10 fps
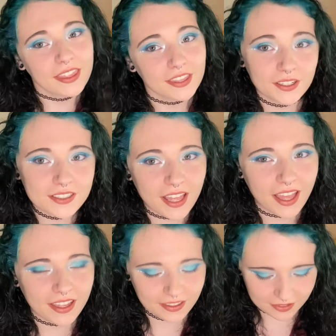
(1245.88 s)
There's
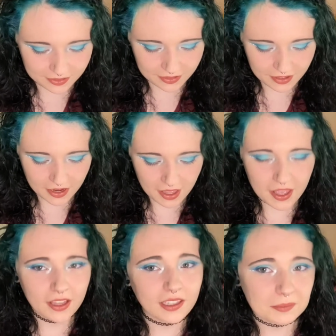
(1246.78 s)
that. Let
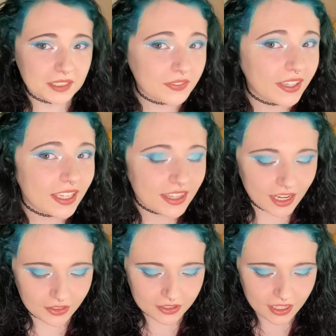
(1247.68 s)
me see if I can get the
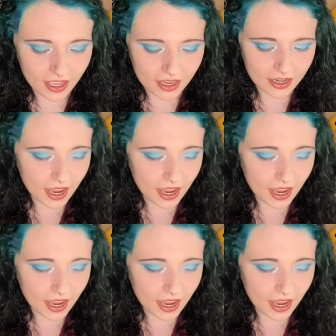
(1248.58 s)
other side.